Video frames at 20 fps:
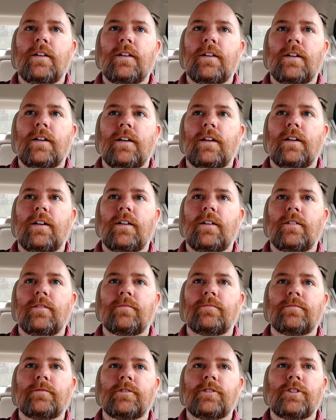
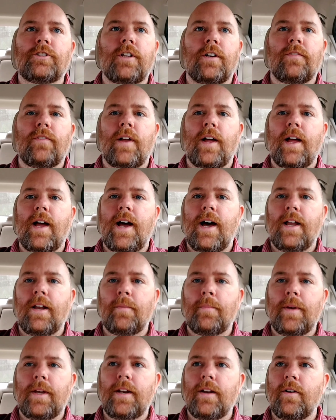um, stuff like
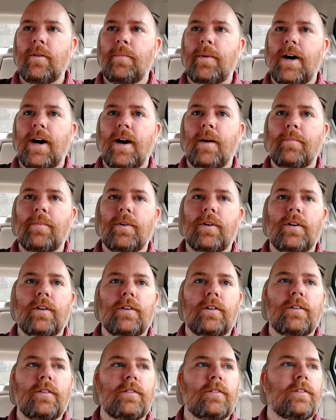jalapeno
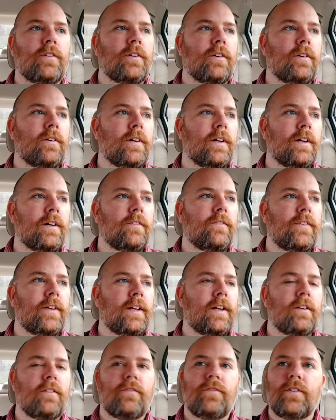poppers or uh,
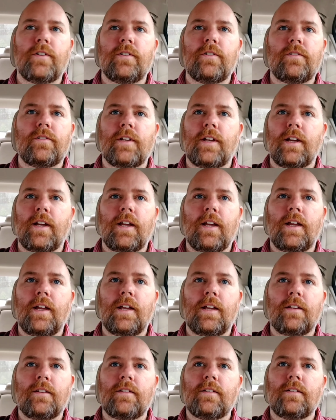finger foods, I
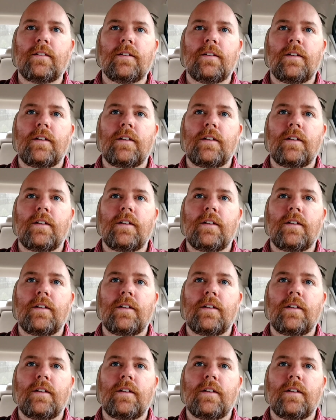guess.